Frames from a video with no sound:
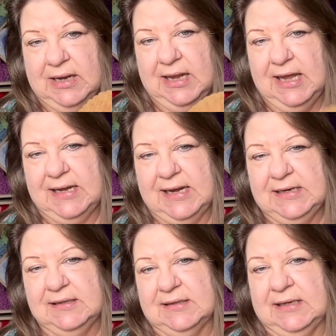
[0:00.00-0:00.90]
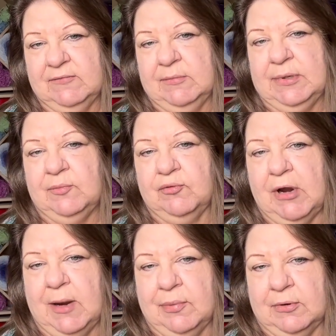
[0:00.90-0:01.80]
and I didn't think it would have been
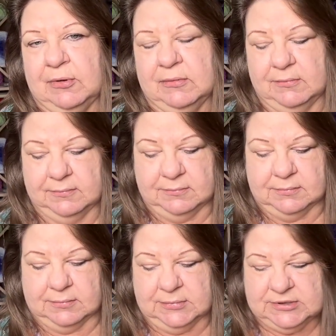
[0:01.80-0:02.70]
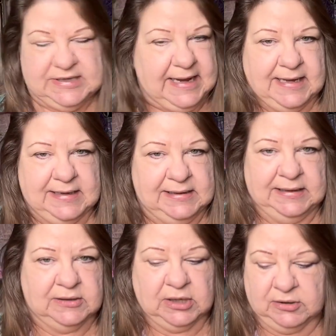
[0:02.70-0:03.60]
proper to add any
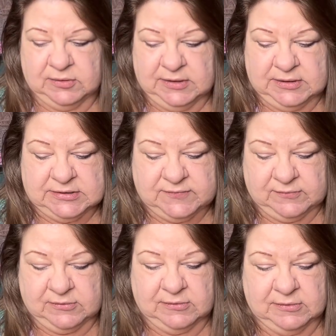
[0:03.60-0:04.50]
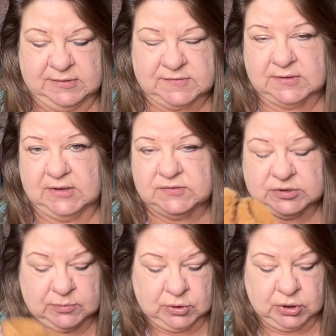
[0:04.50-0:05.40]
color to this for this
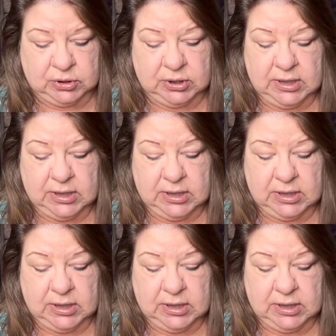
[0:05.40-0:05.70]
customer.